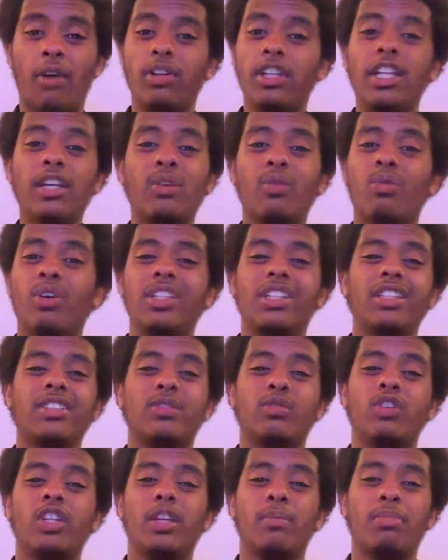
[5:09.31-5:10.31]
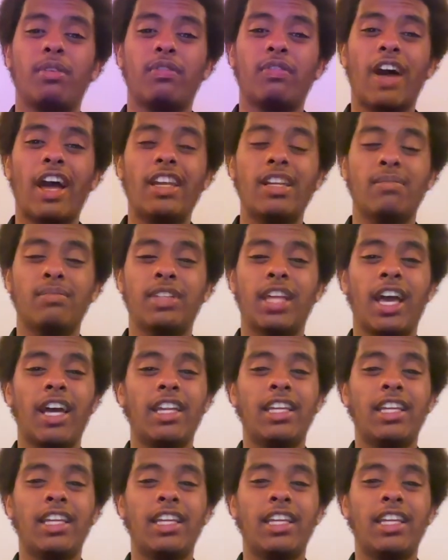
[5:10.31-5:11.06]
League One doesn't really provide him that.